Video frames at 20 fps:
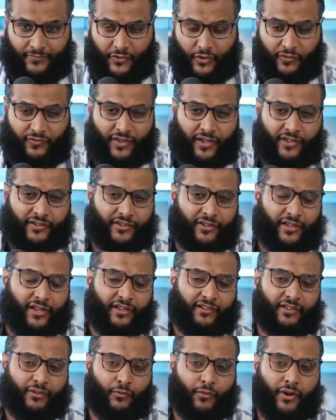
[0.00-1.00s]
So if that is the
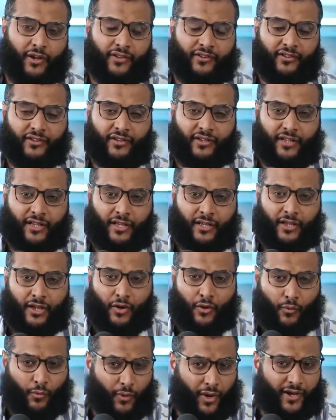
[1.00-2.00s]
case, then why is it
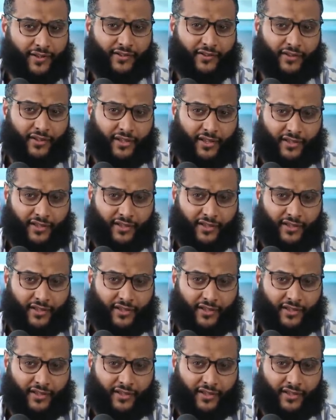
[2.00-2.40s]
the